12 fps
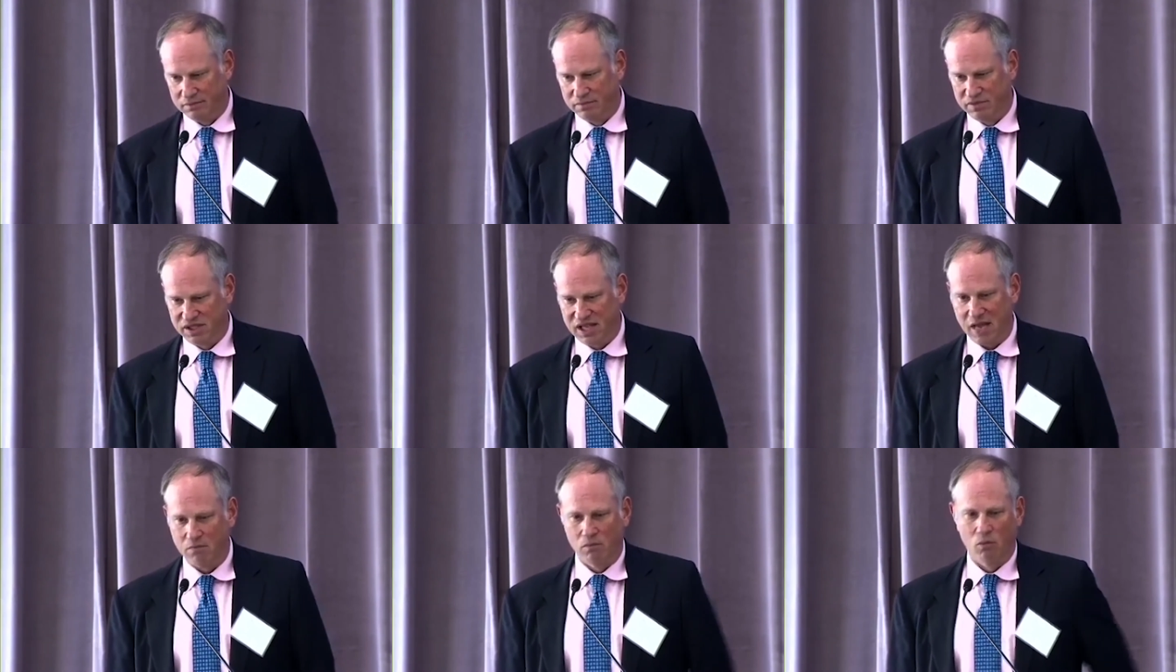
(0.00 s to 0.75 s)

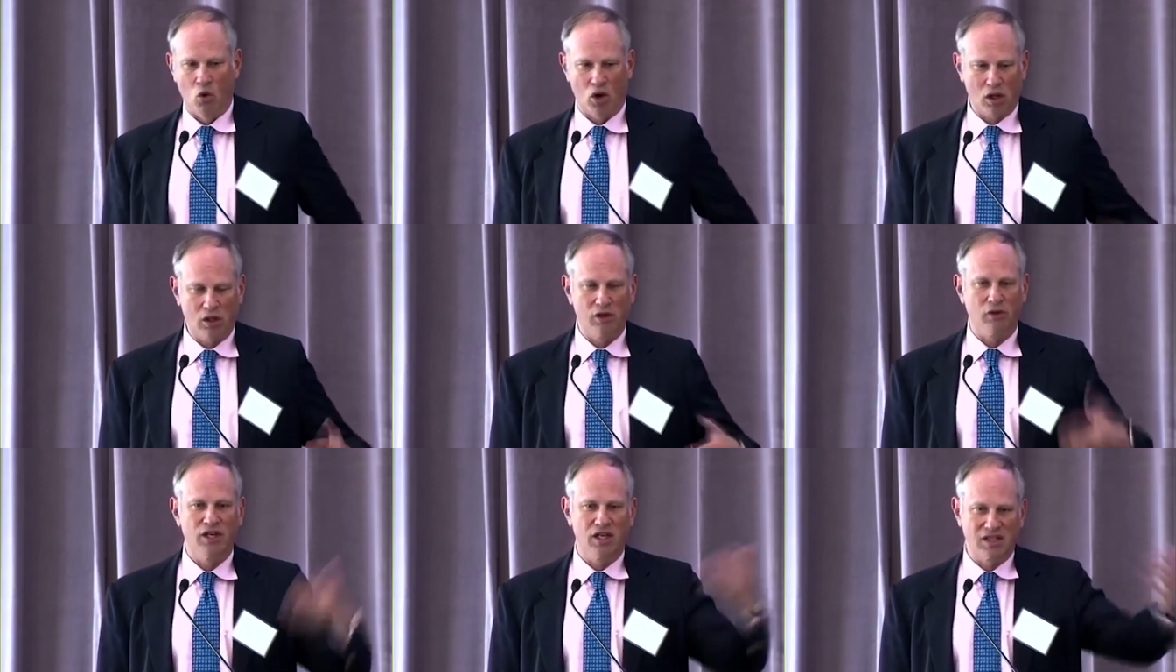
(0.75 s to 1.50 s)
state more
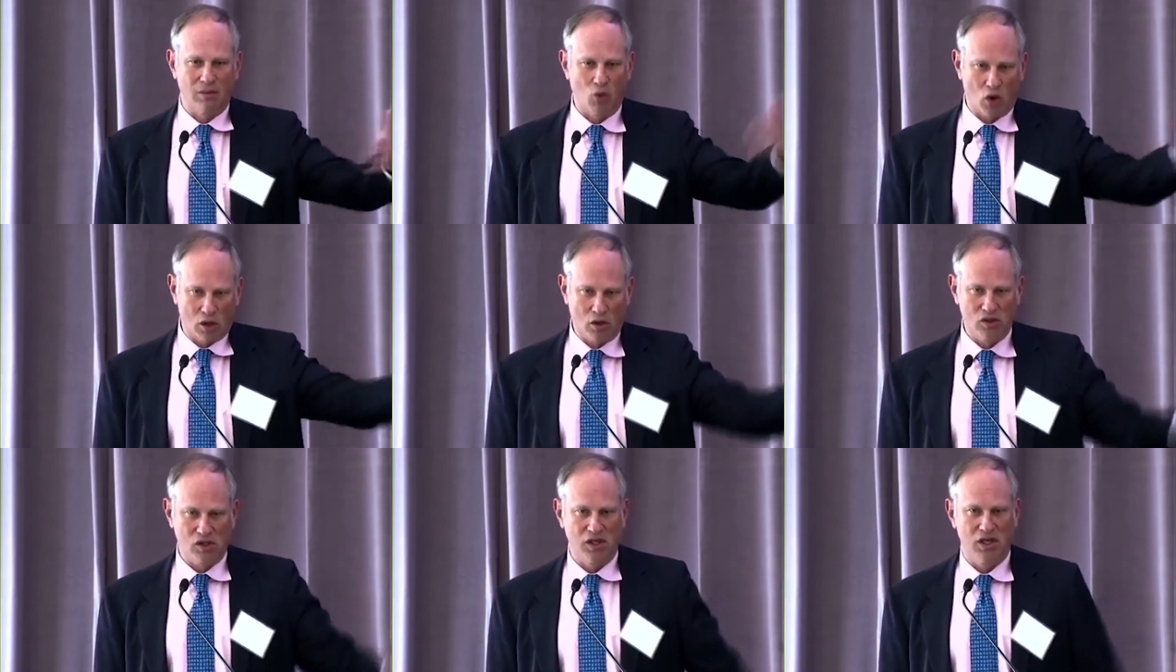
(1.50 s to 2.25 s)
clearly because I'm more
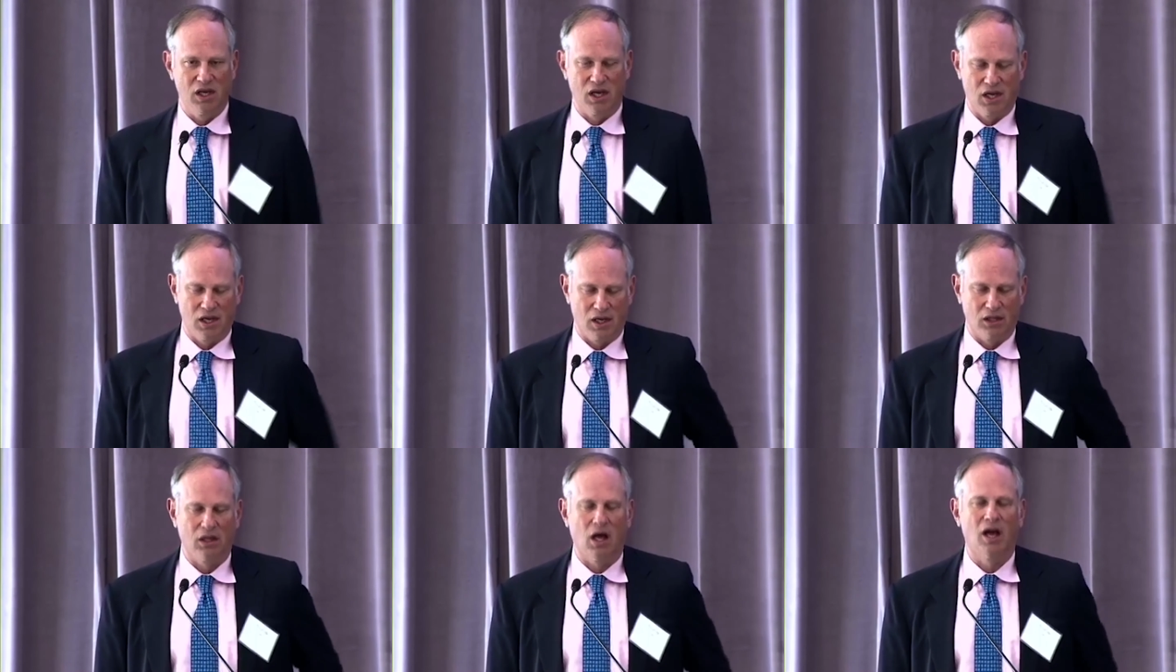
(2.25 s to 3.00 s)
closely
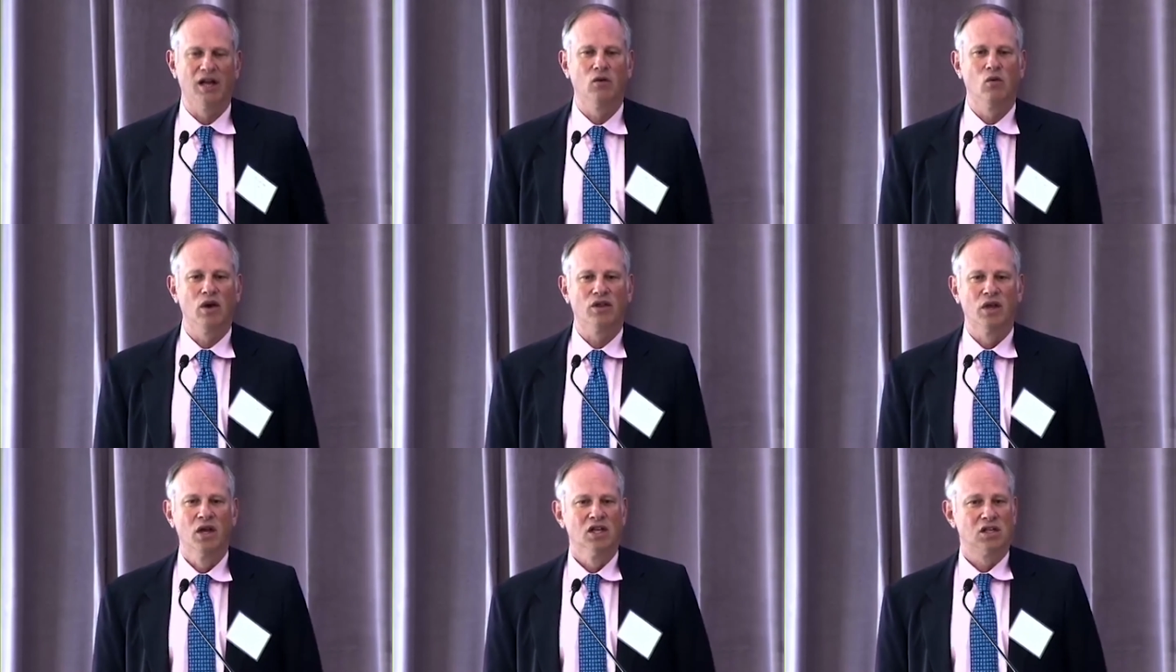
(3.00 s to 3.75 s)
aligned with
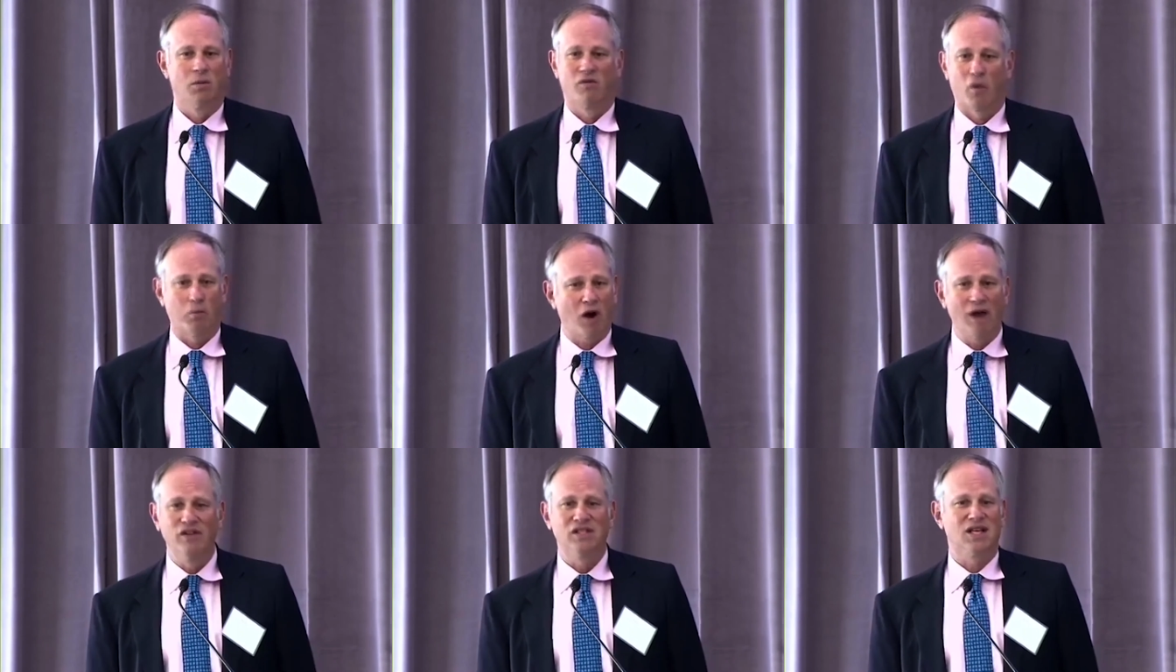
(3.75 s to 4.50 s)
some of our
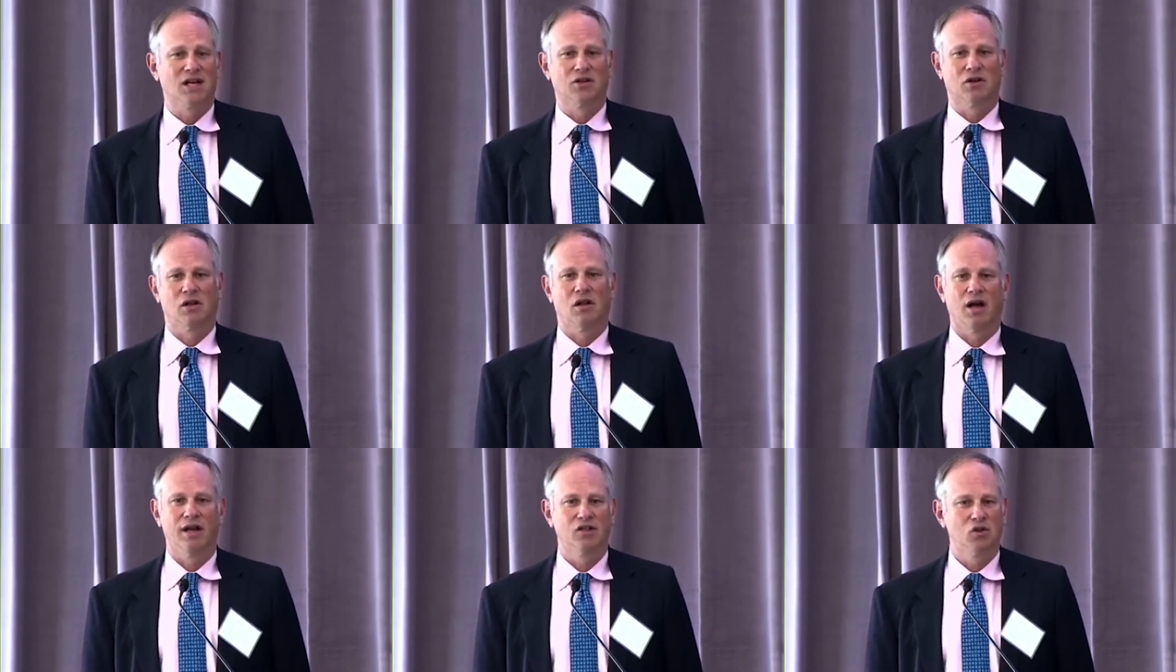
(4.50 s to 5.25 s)
private sector
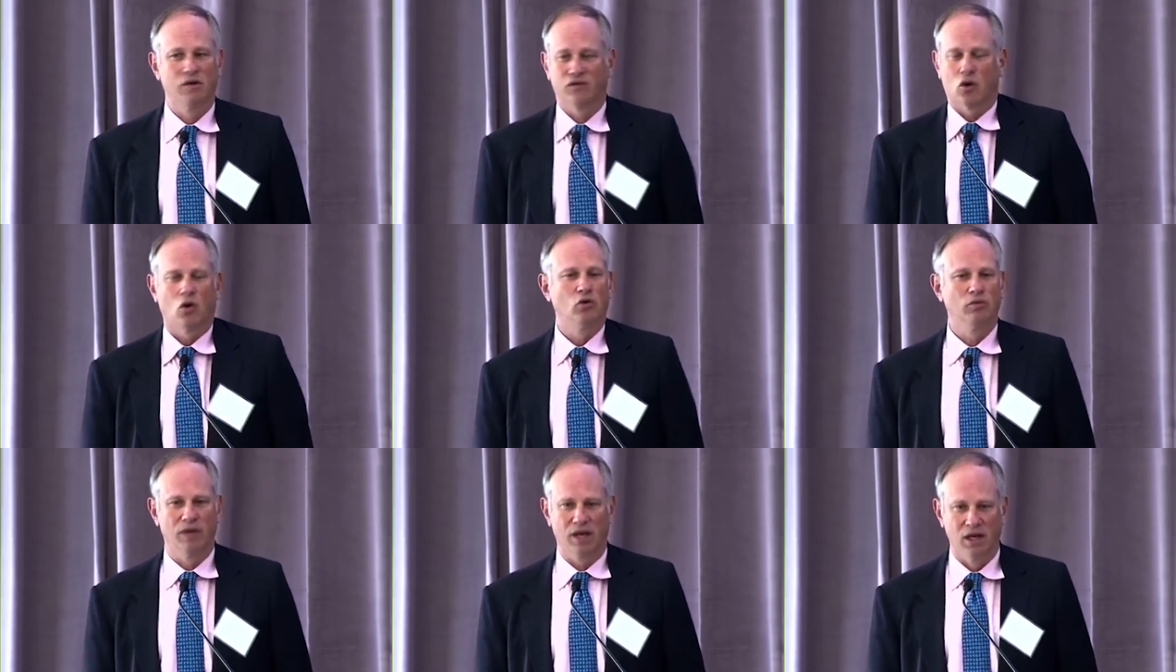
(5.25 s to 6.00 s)
clients who have
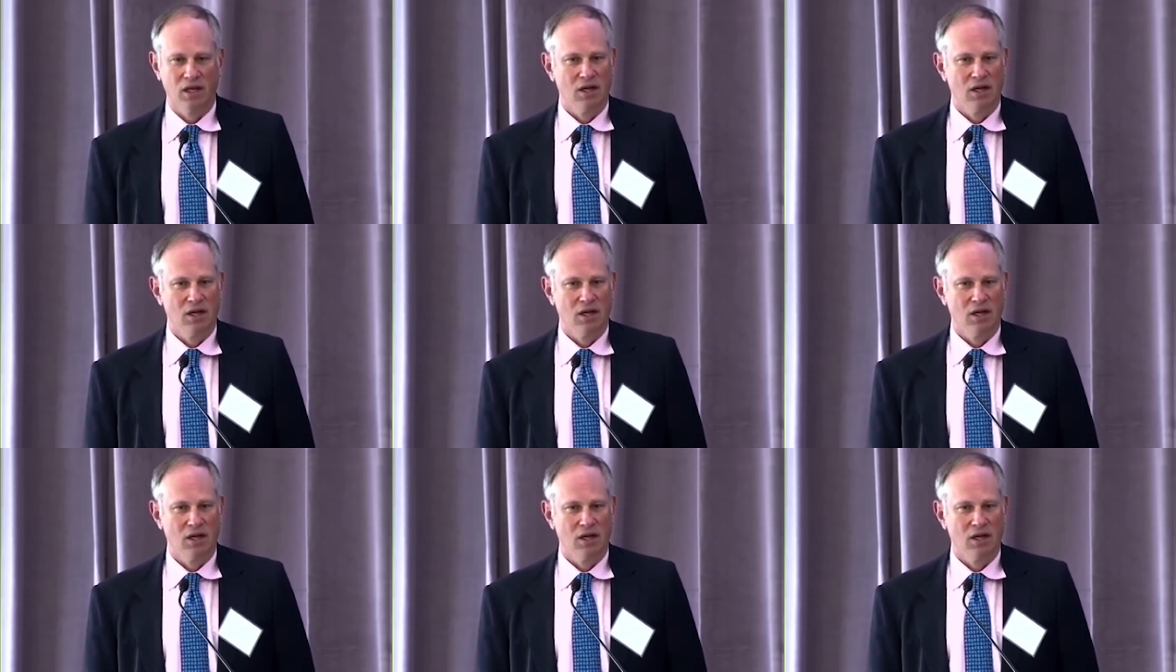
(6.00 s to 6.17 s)
told me